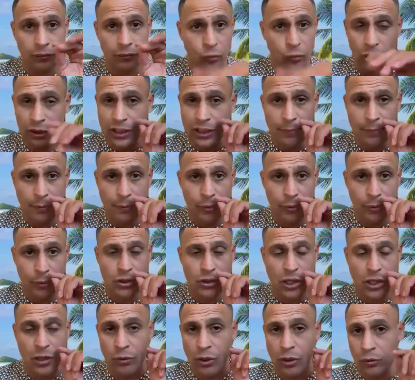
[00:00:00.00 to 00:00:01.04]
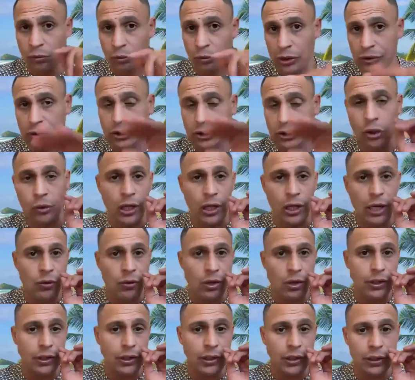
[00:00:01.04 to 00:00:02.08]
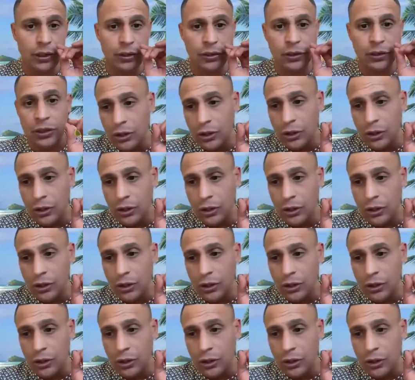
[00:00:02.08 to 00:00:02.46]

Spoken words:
what type of post I want, what tone I want it in.